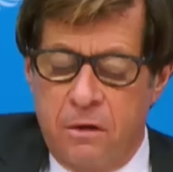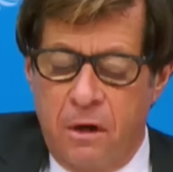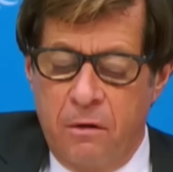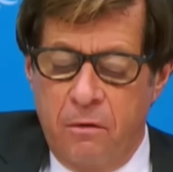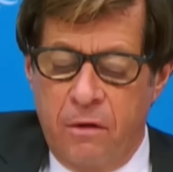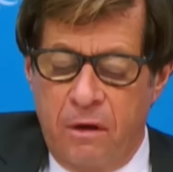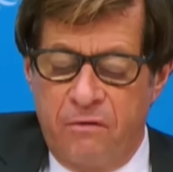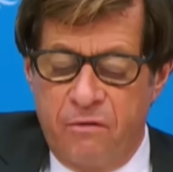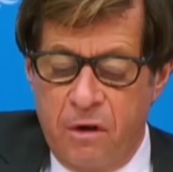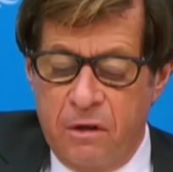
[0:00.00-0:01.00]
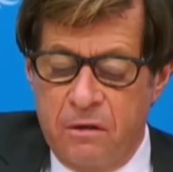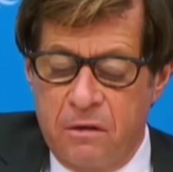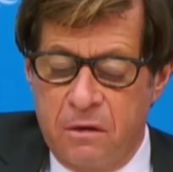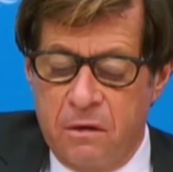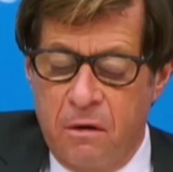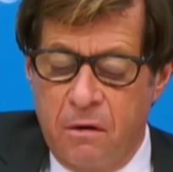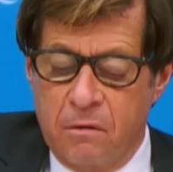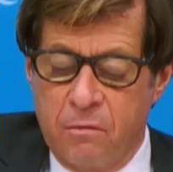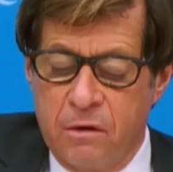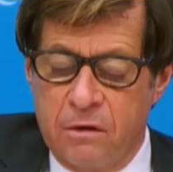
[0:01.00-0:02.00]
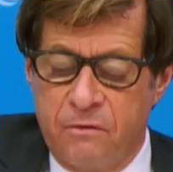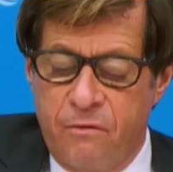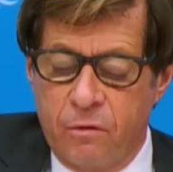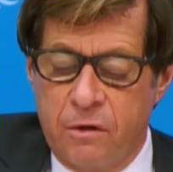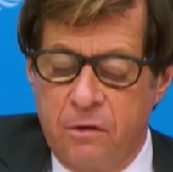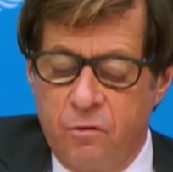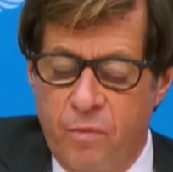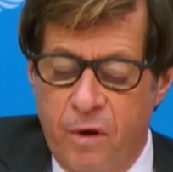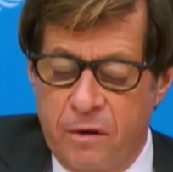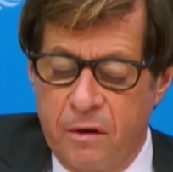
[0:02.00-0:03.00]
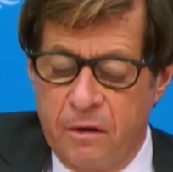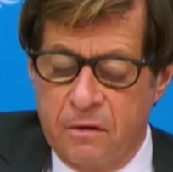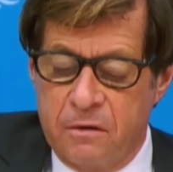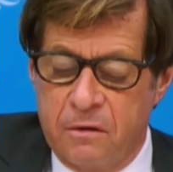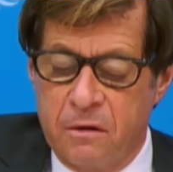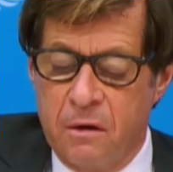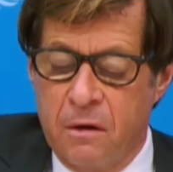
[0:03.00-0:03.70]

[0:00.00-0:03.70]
tell you that France, along with 42 partners